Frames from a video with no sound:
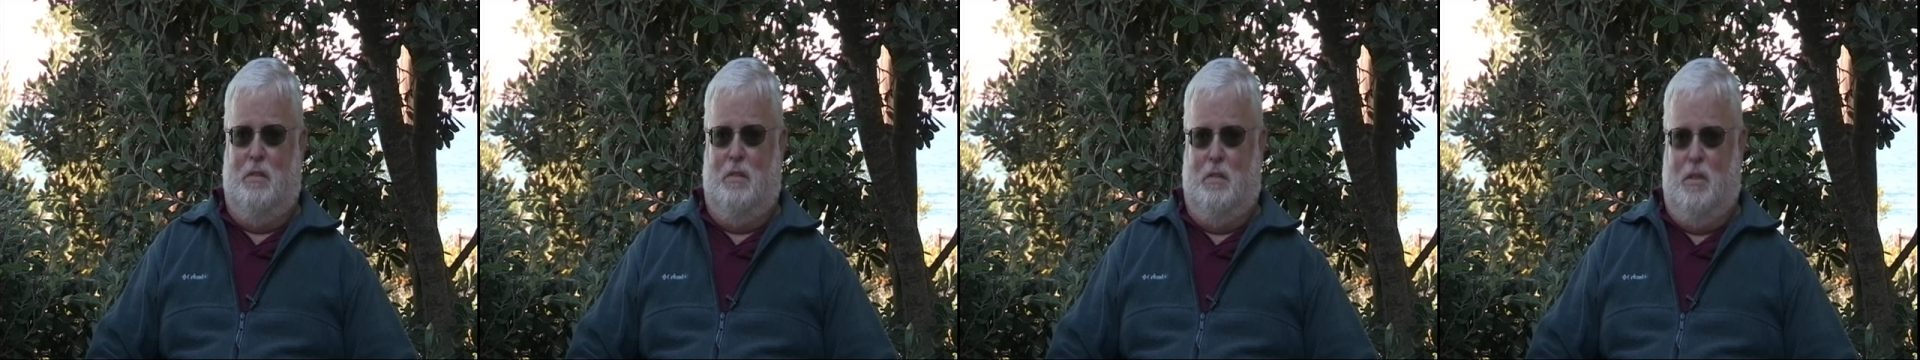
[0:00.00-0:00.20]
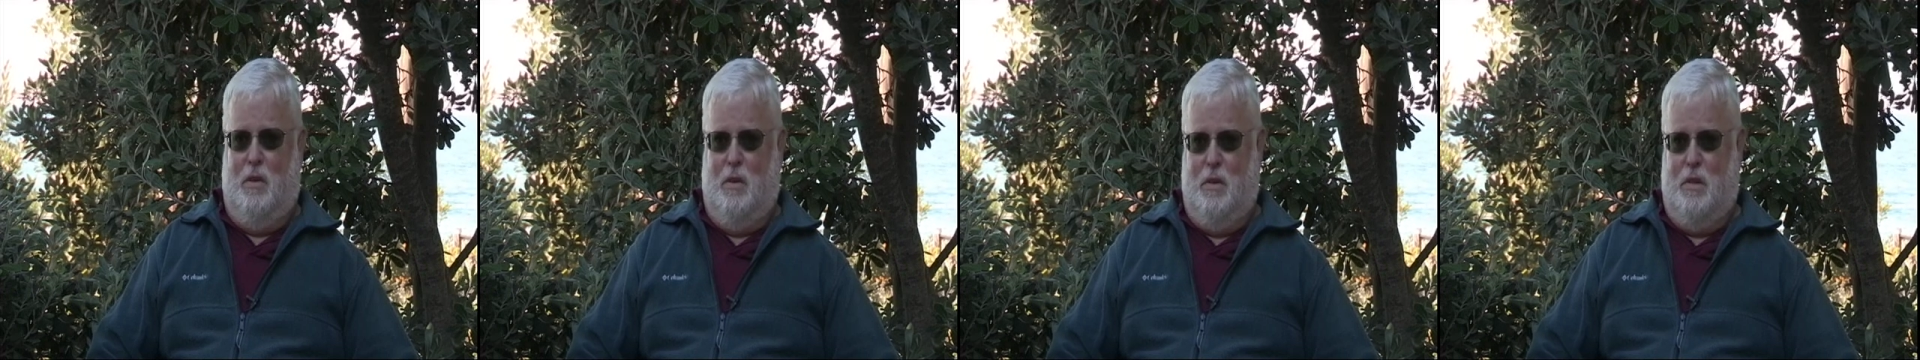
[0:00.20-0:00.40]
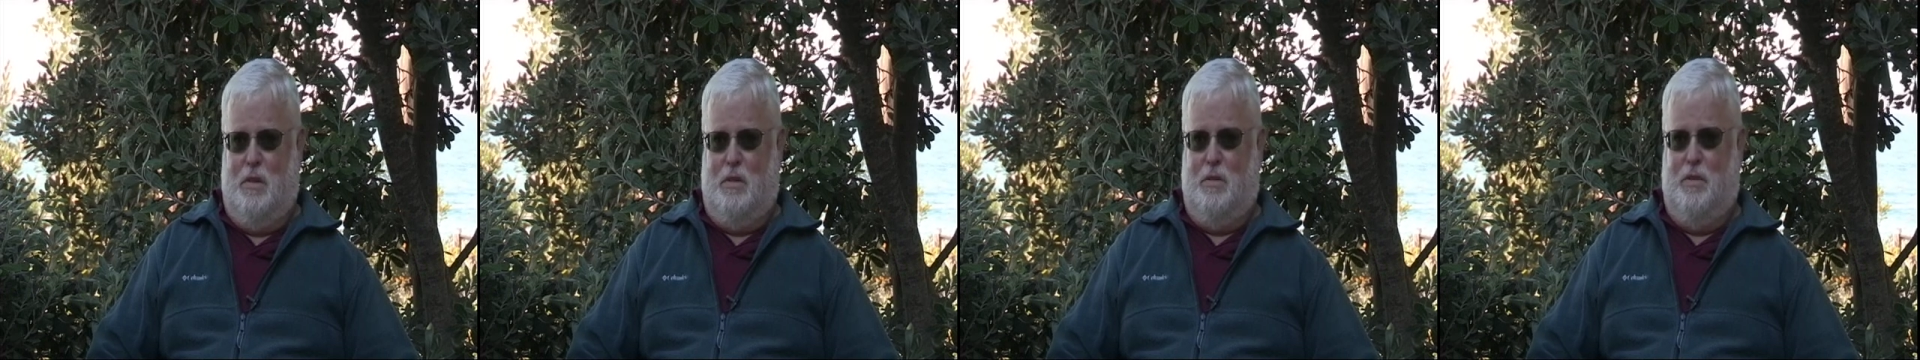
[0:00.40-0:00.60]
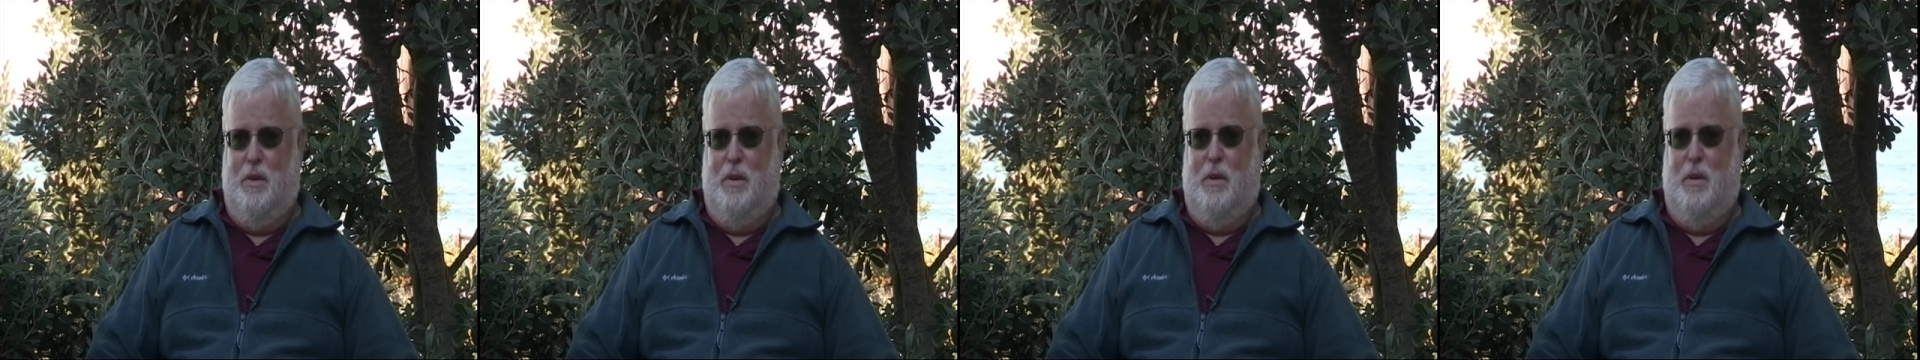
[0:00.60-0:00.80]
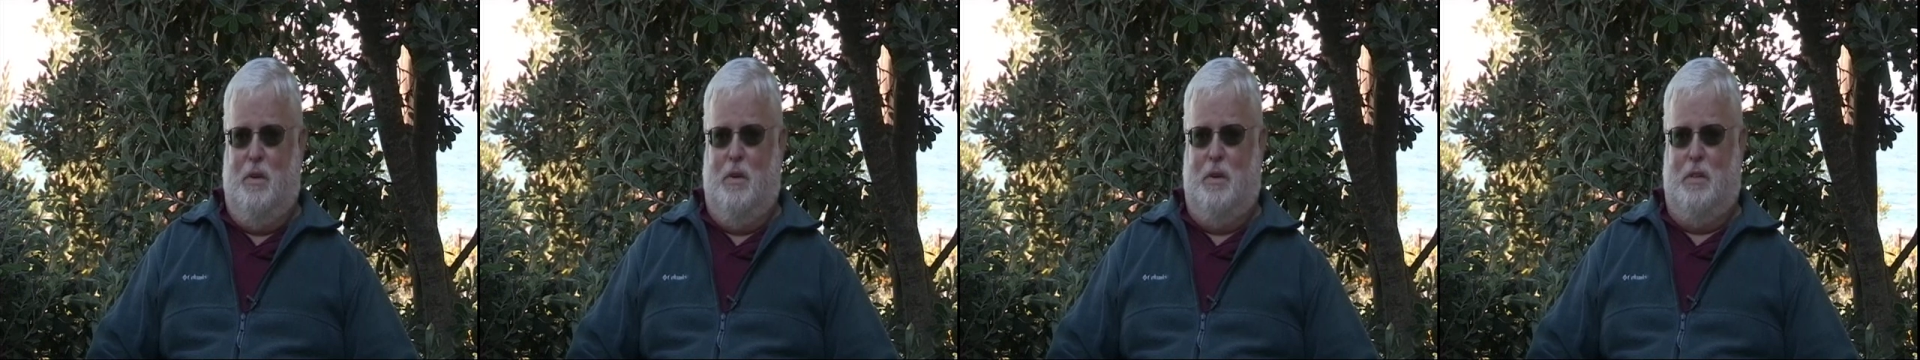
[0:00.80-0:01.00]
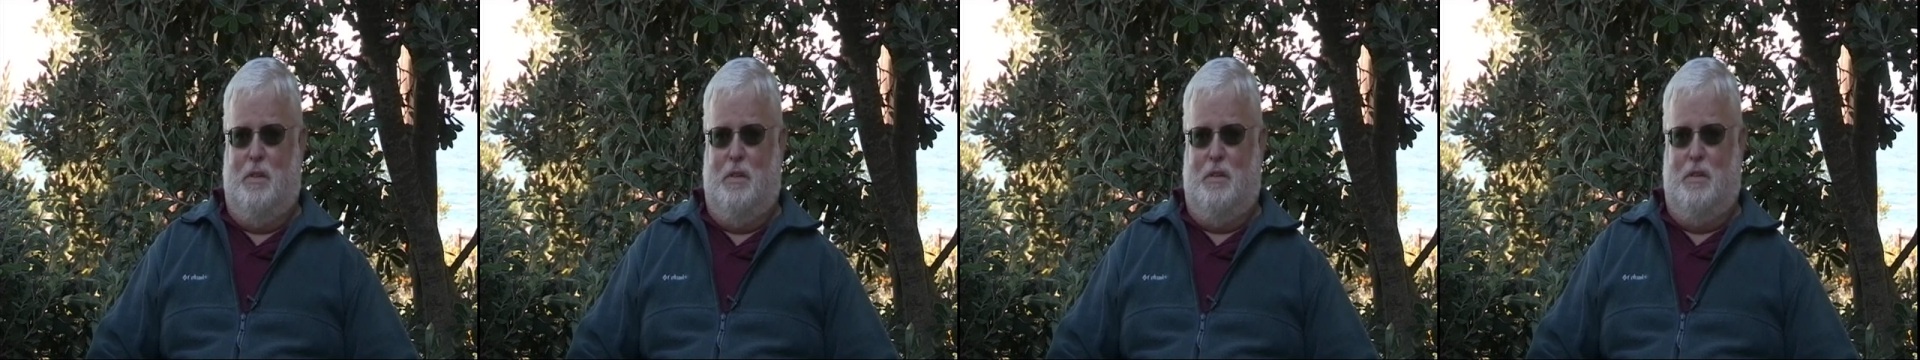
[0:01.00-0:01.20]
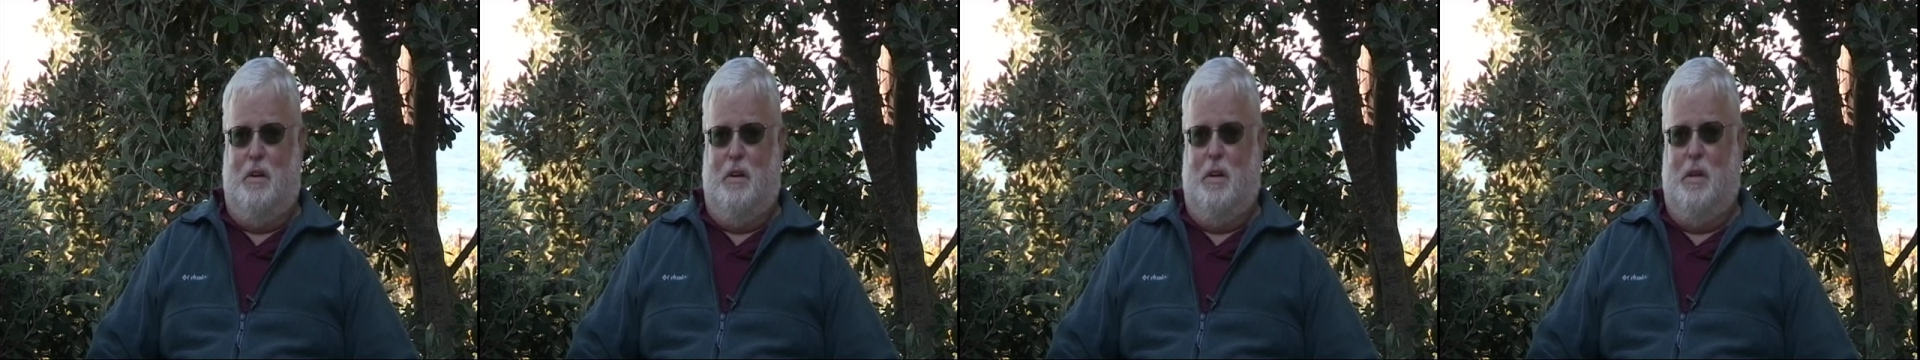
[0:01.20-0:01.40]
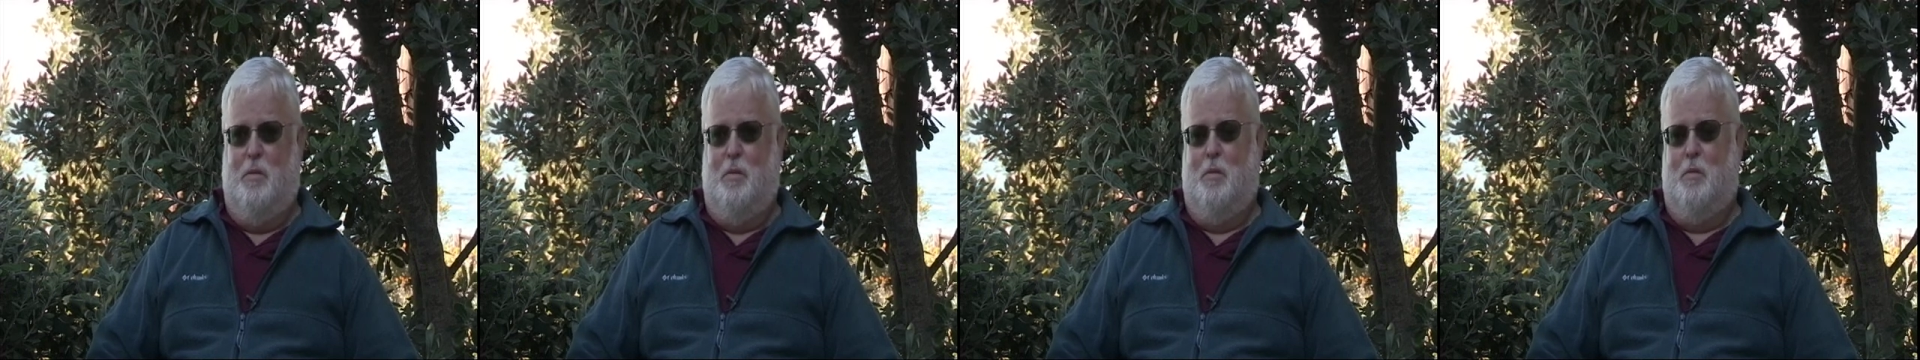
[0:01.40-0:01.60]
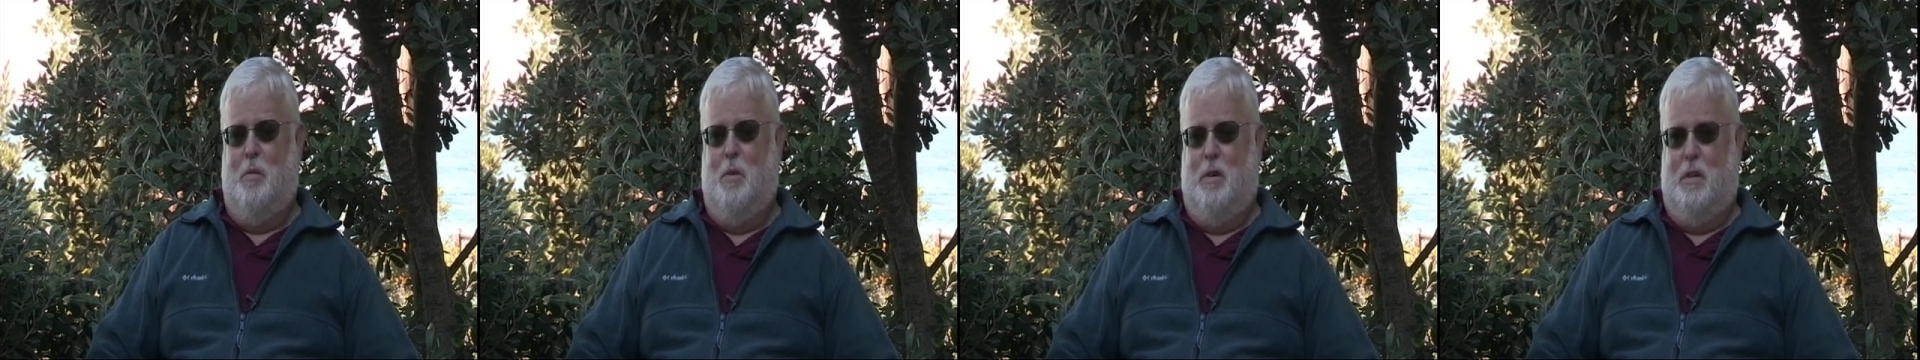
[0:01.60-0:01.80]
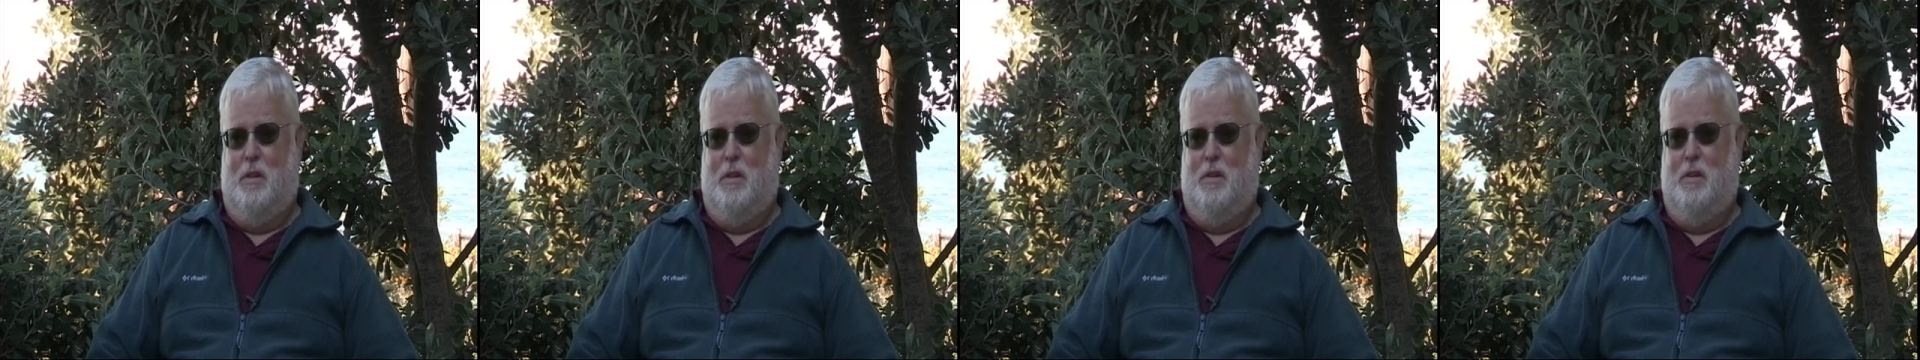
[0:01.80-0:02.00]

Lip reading: current trio at the time with Mark